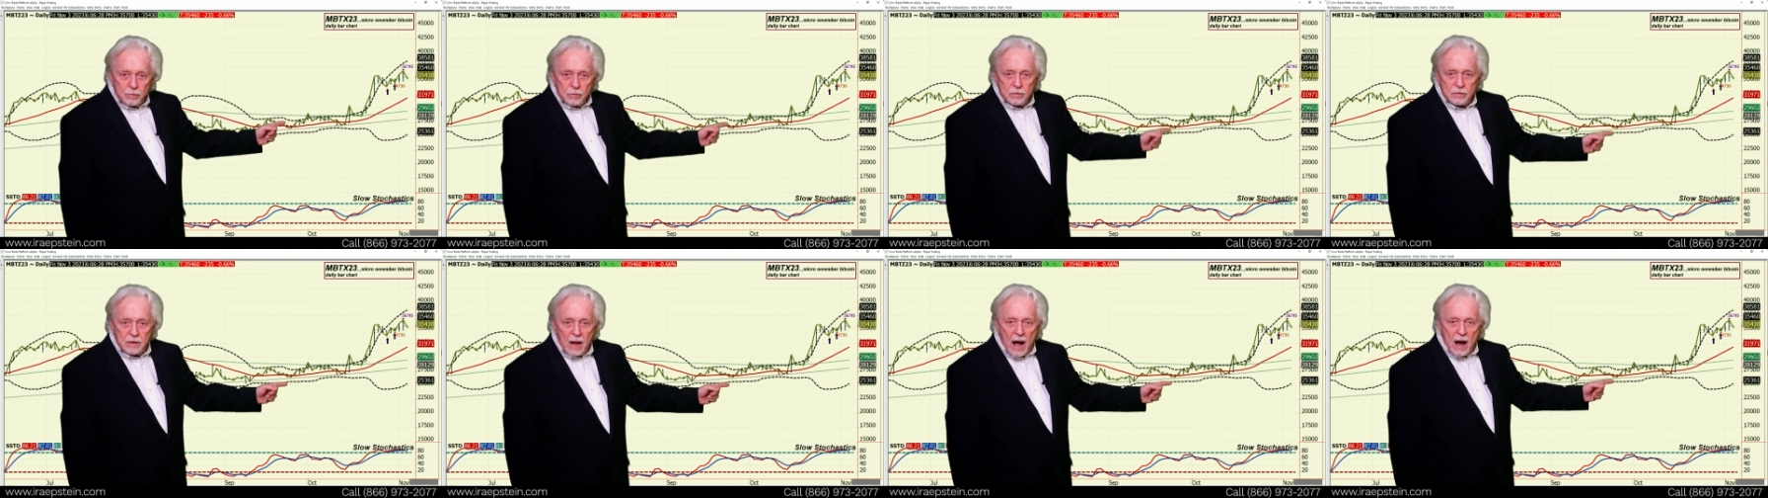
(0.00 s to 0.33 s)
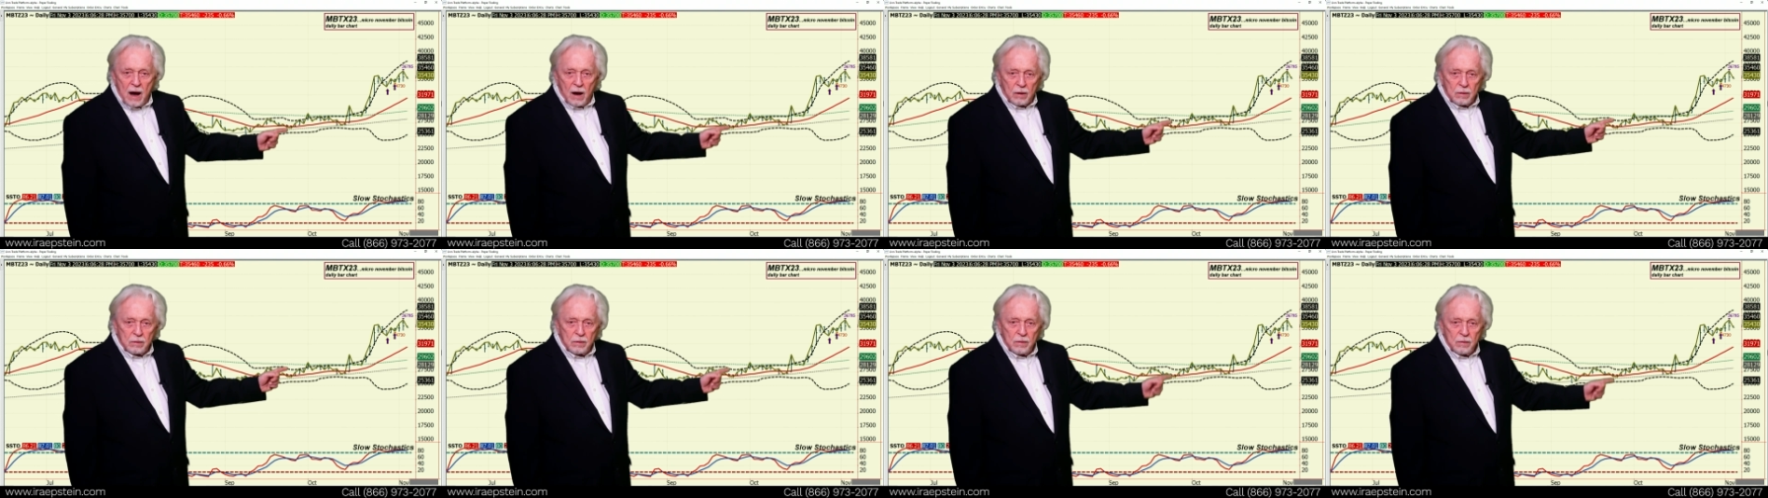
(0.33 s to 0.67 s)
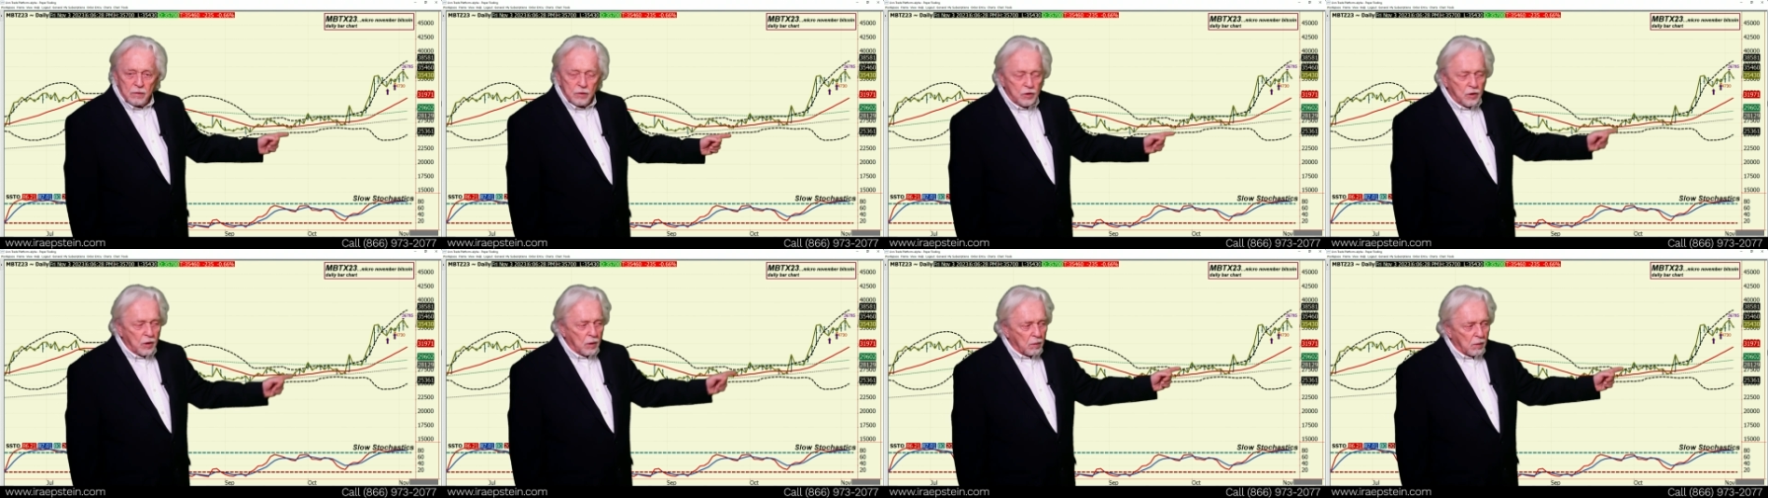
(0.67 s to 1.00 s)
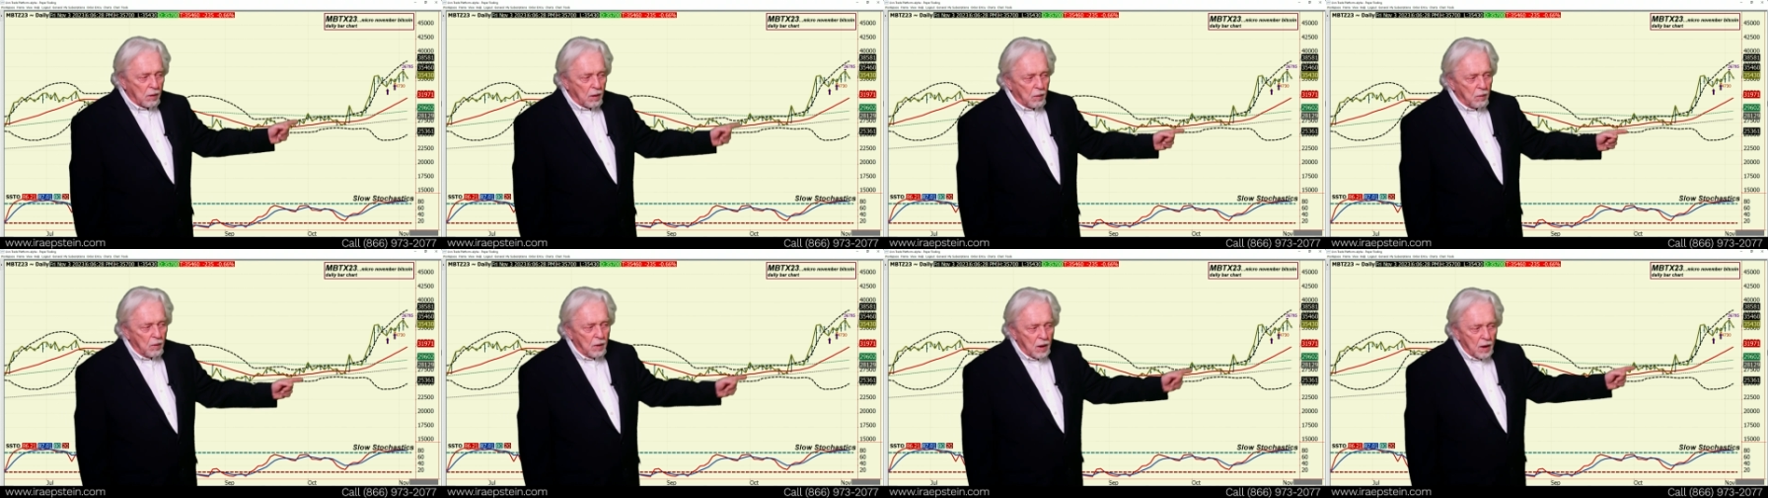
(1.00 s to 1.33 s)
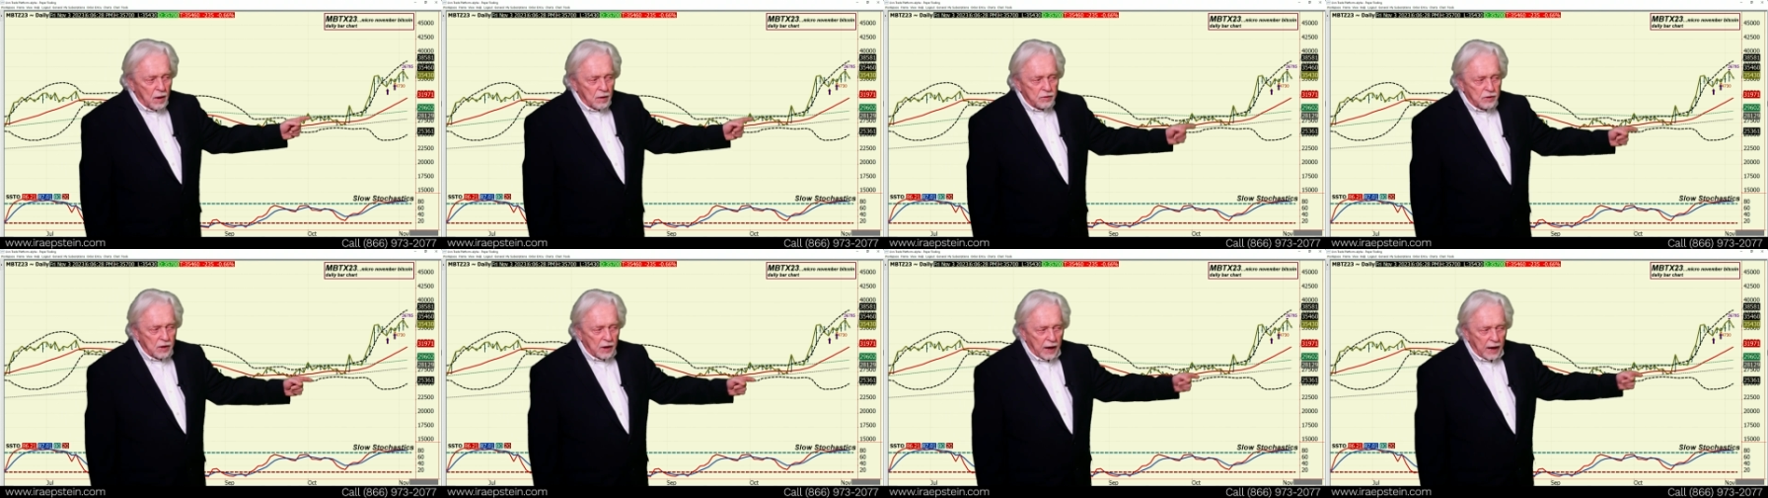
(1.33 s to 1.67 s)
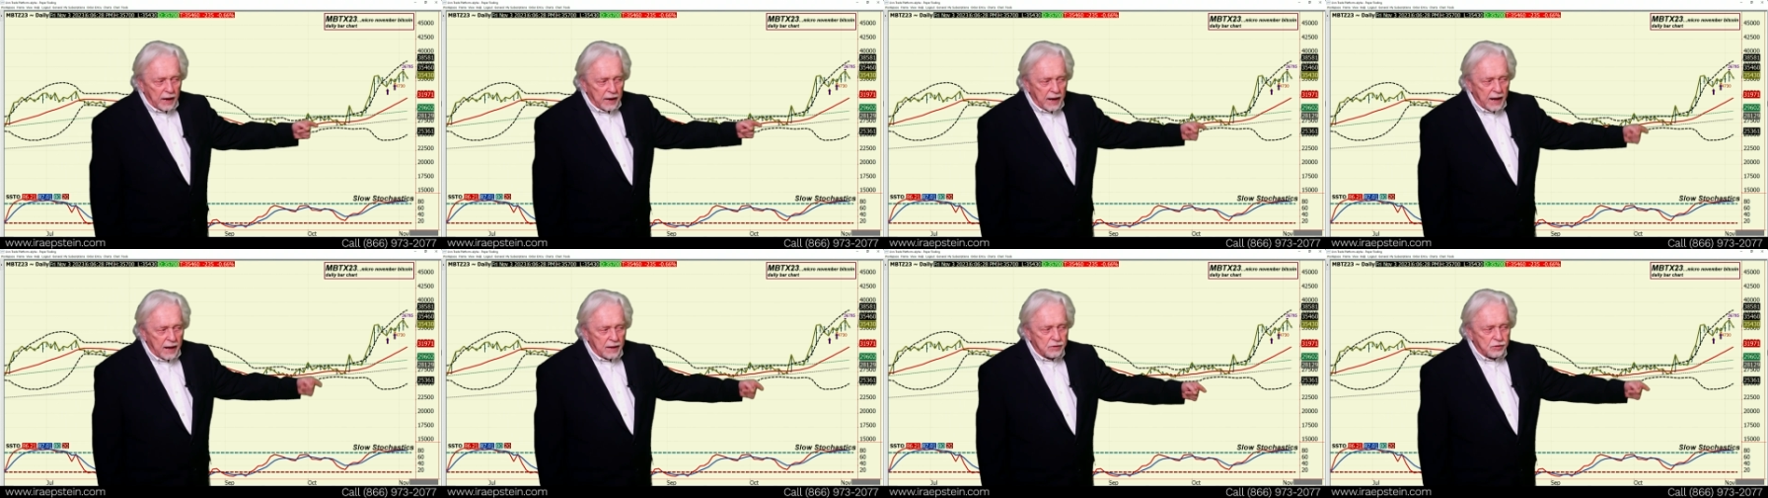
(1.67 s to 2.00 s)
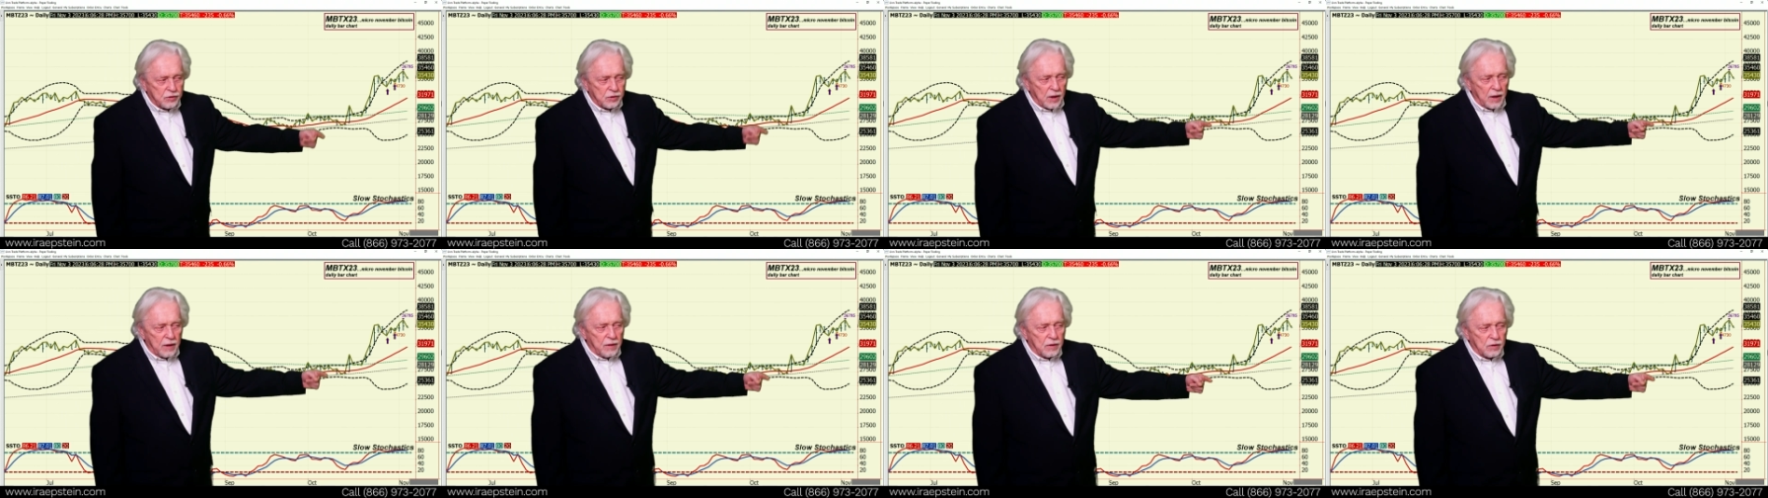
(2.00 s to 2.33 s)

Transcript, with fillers: dollar euro. Did I not say